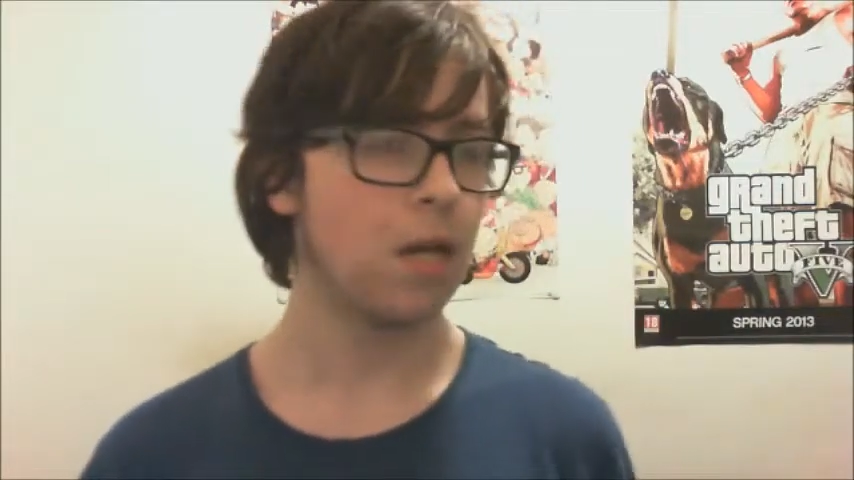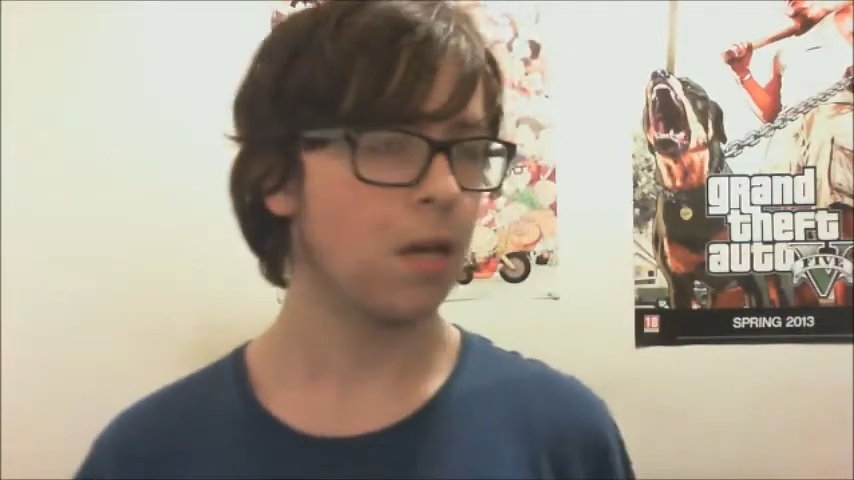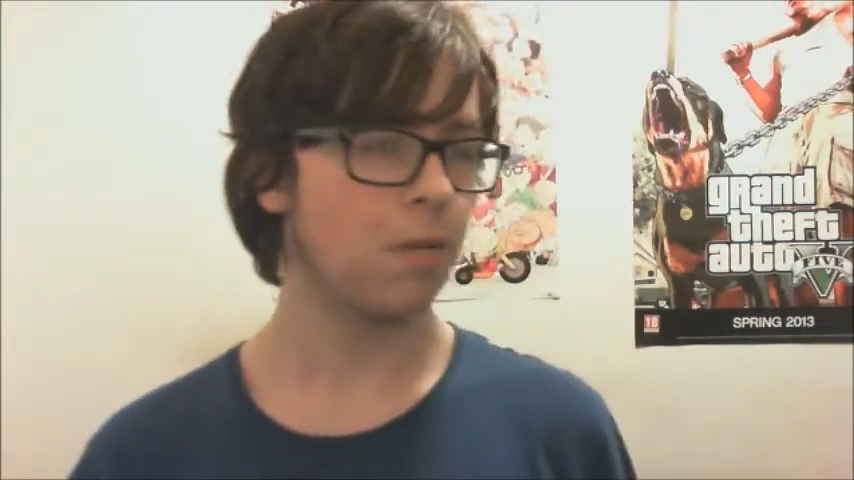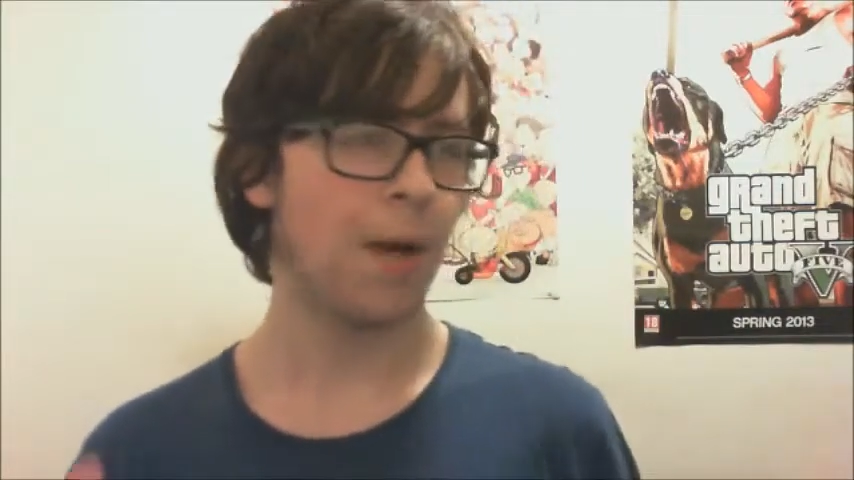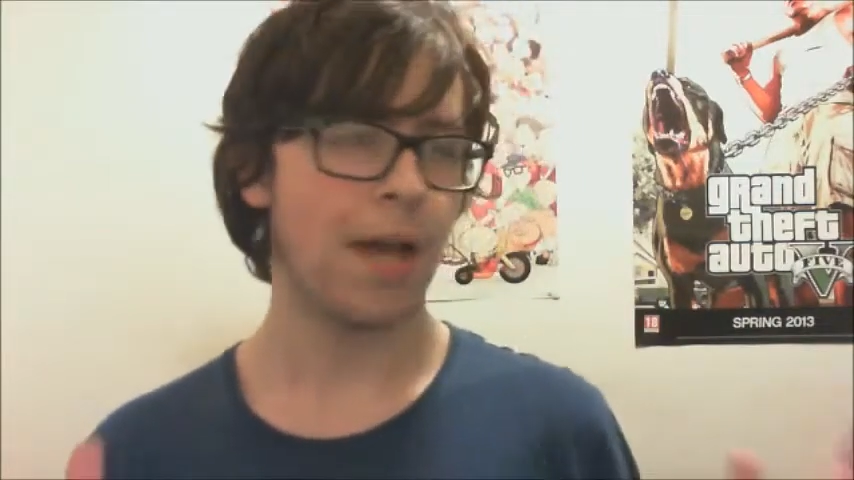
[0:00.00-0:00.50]

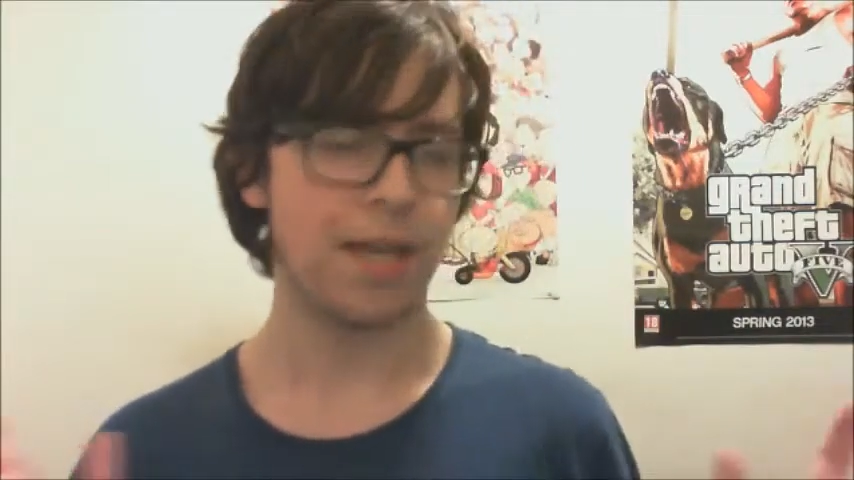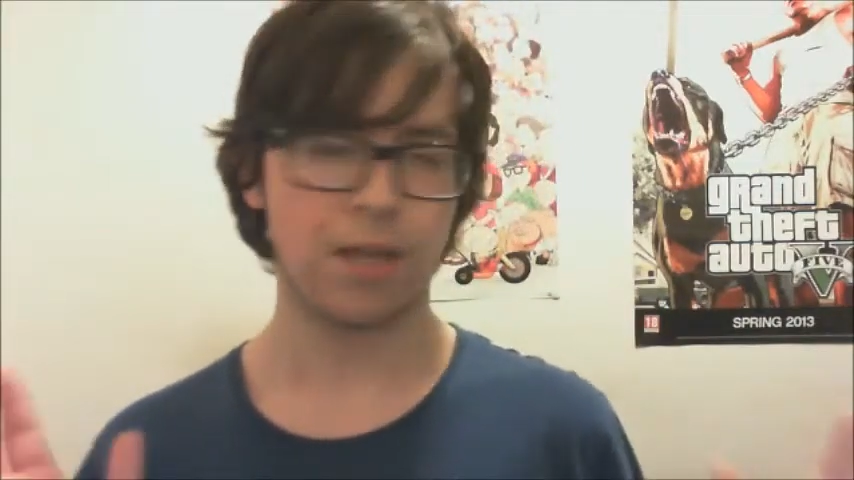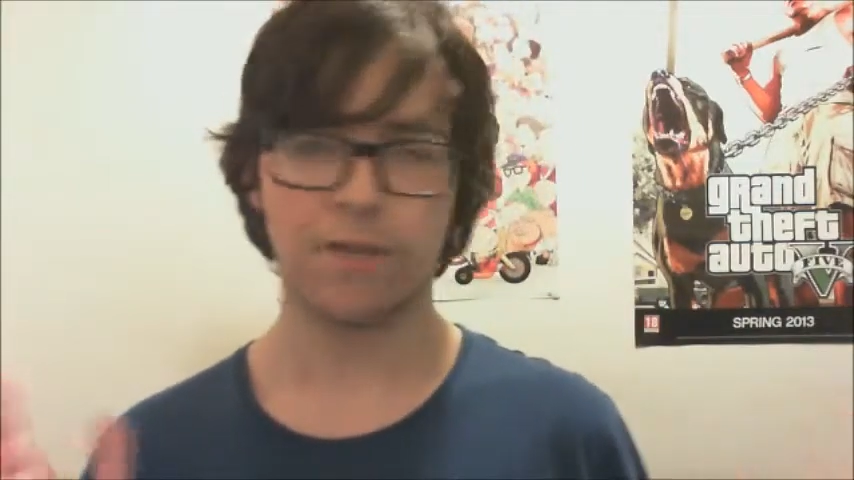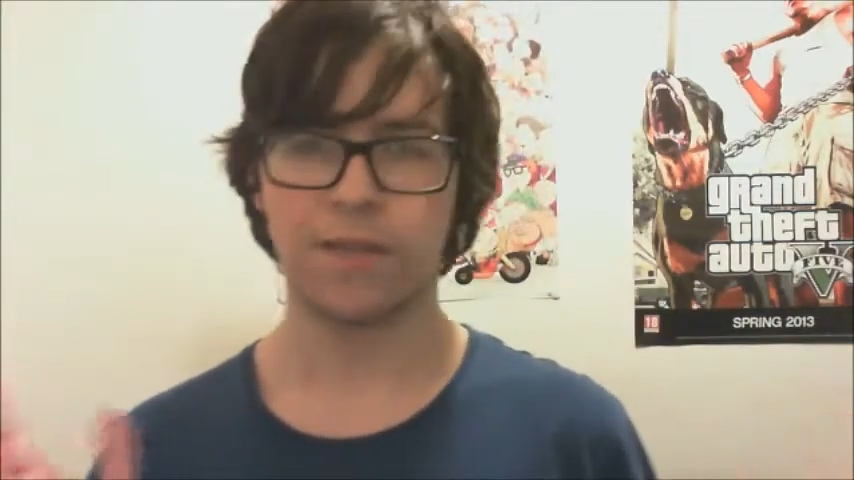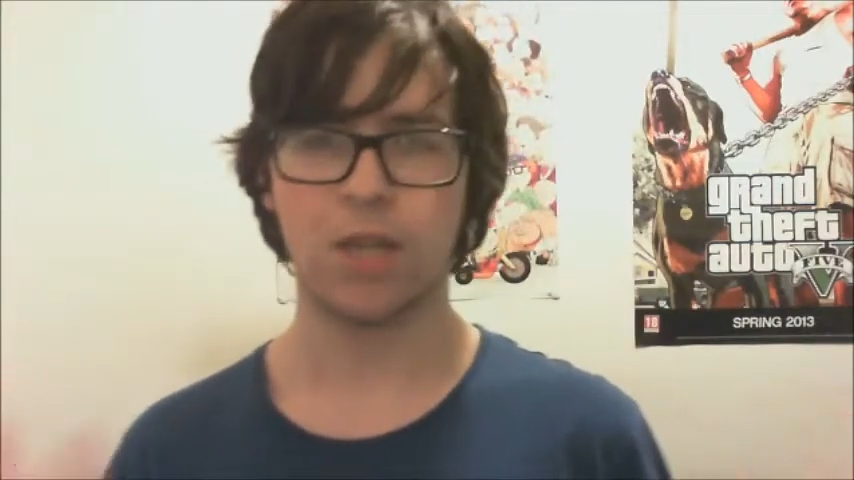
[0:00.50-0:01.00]
but it's
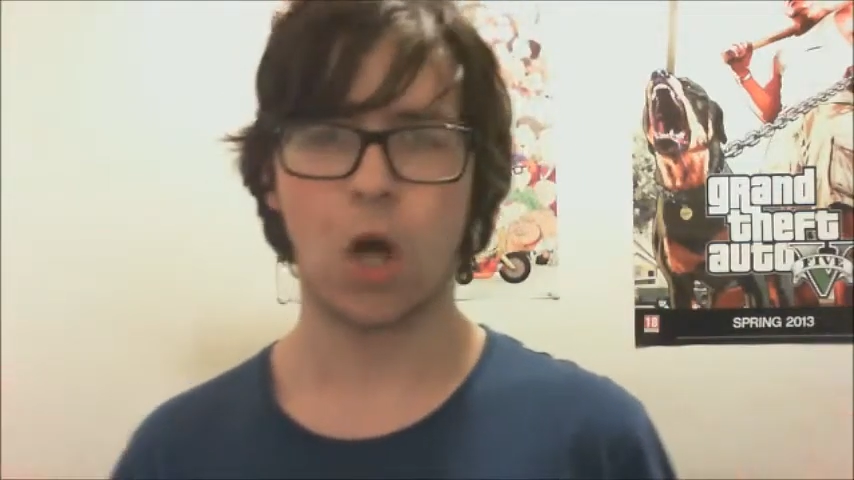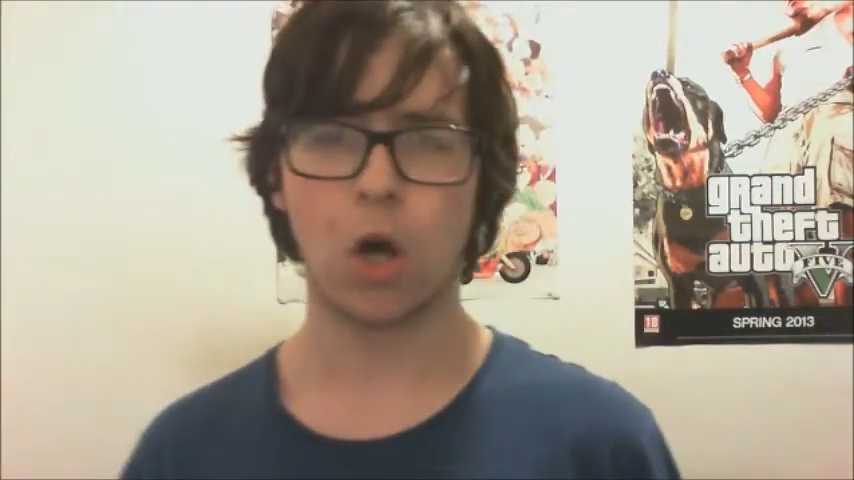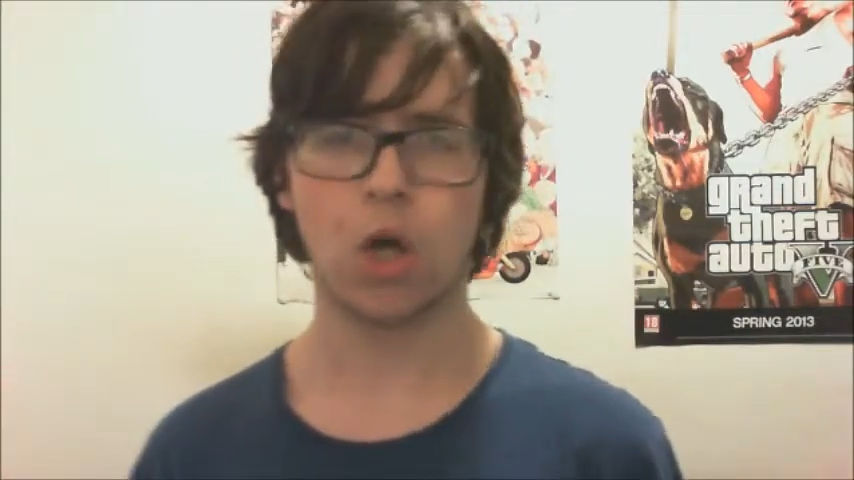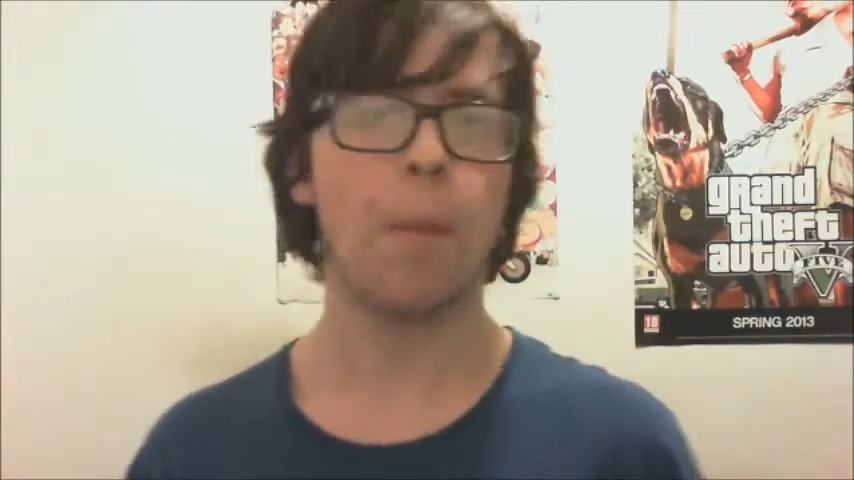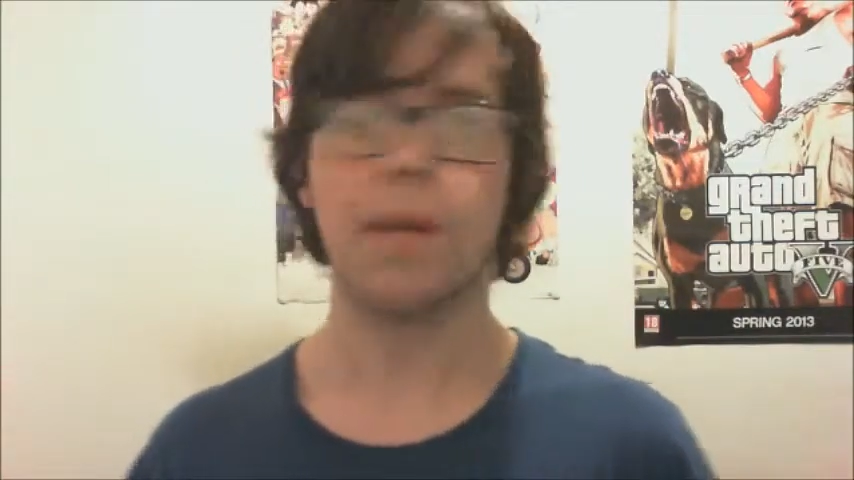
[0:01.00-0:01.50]
obviously not a
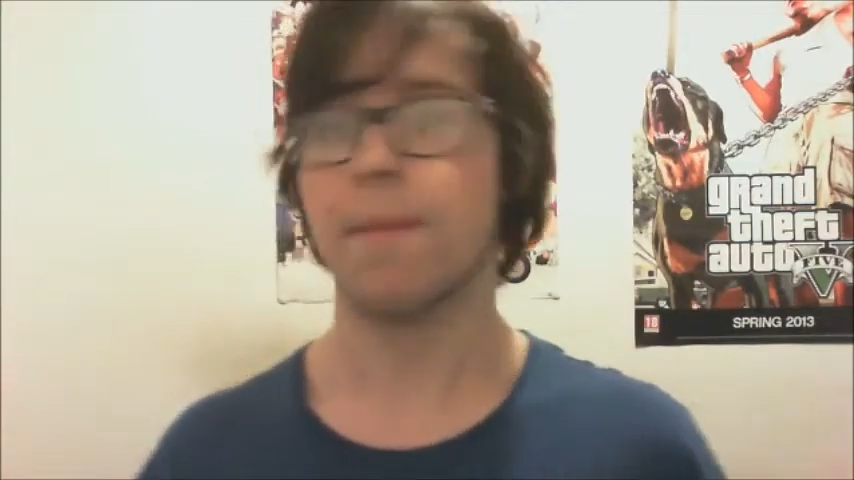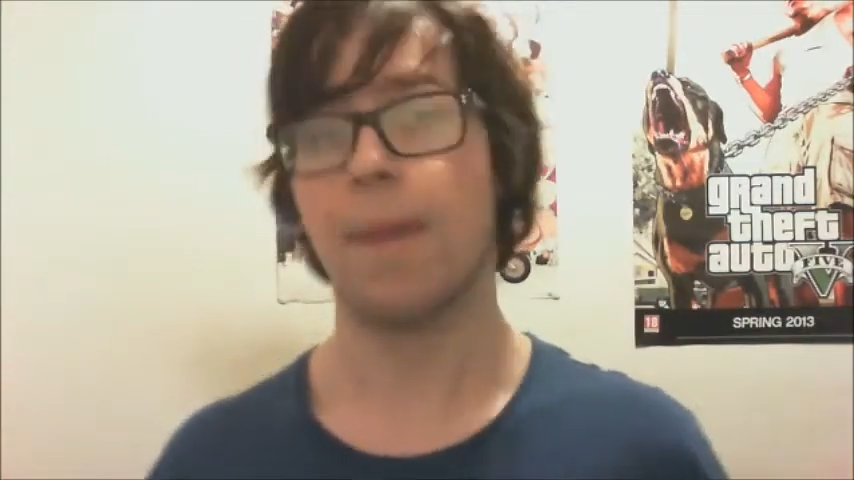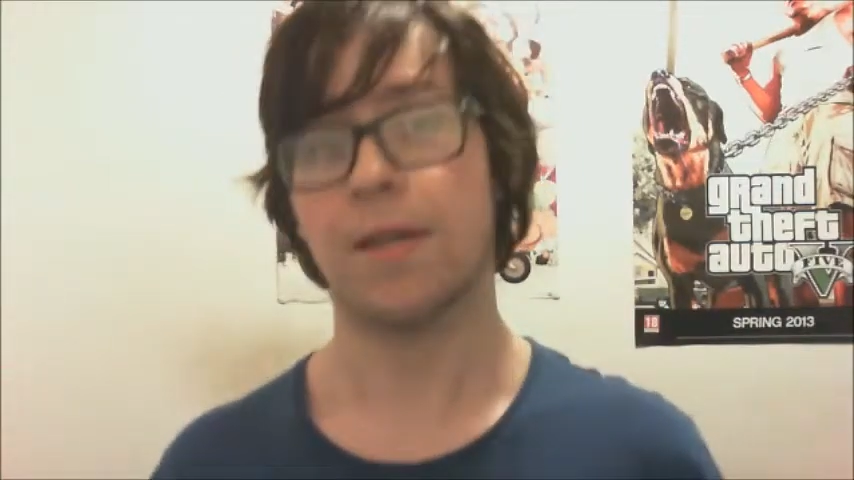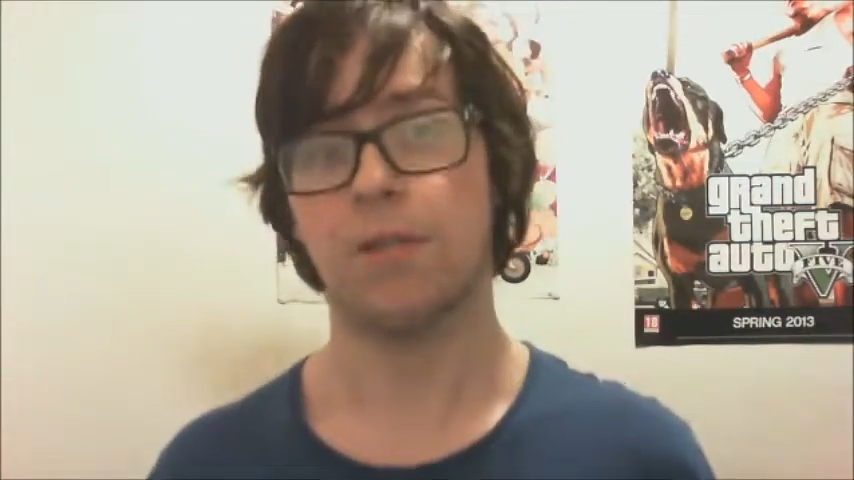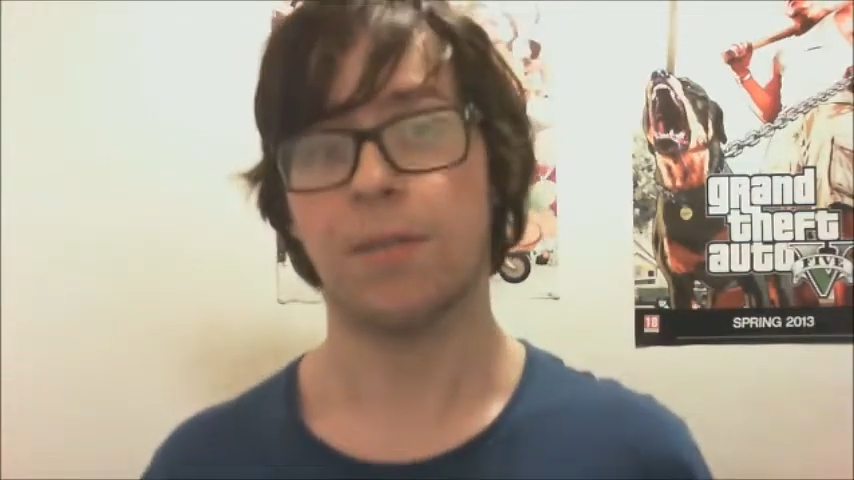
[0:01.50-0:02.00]
comedy
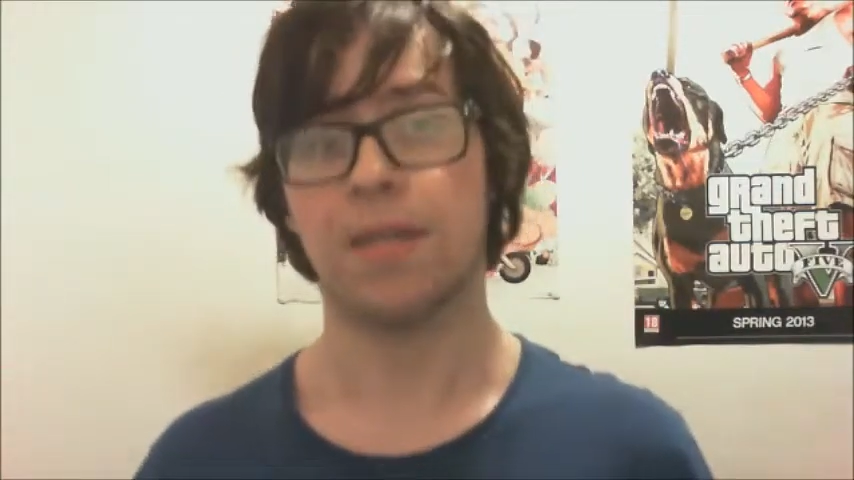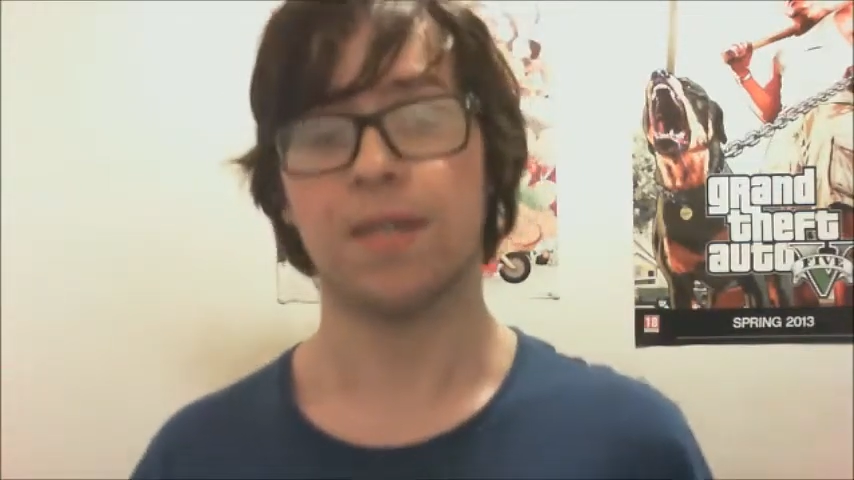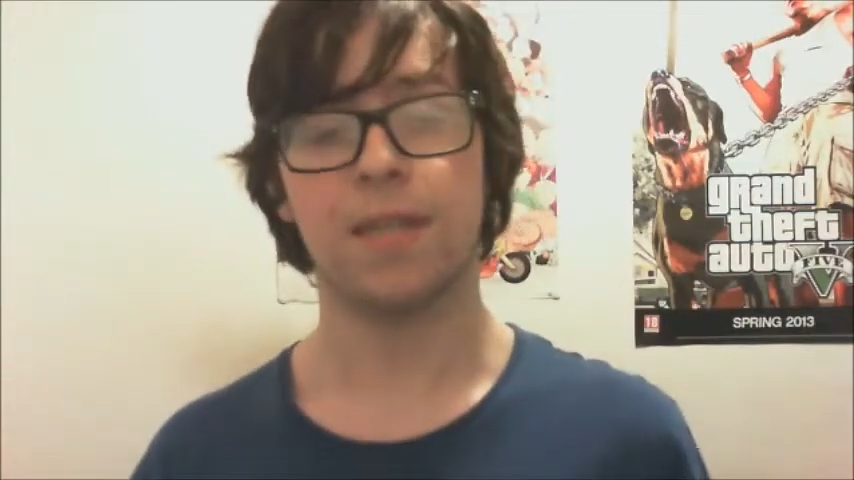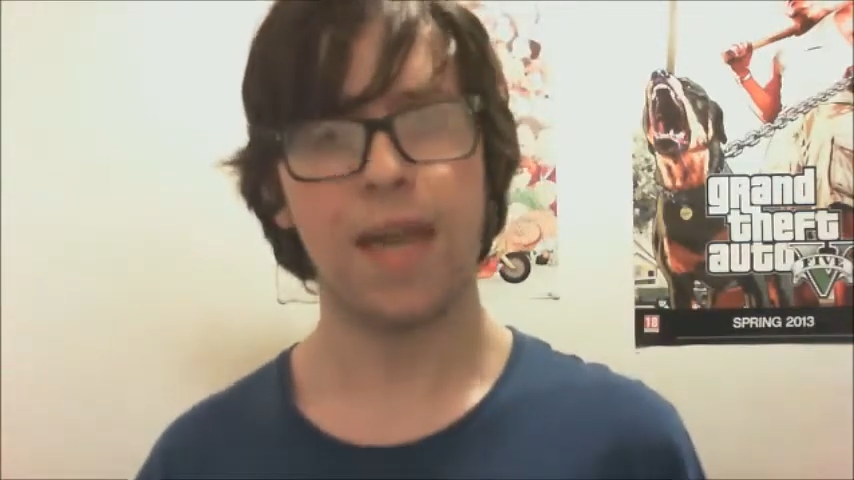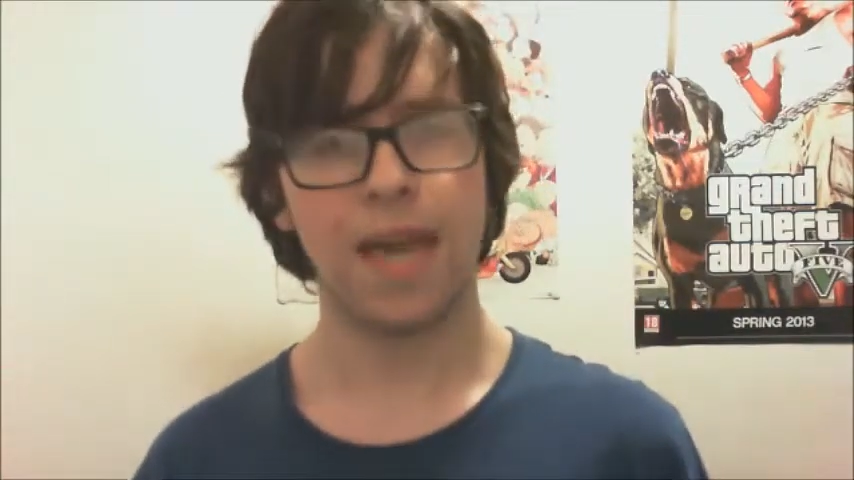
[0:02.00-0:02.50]
masterpiece.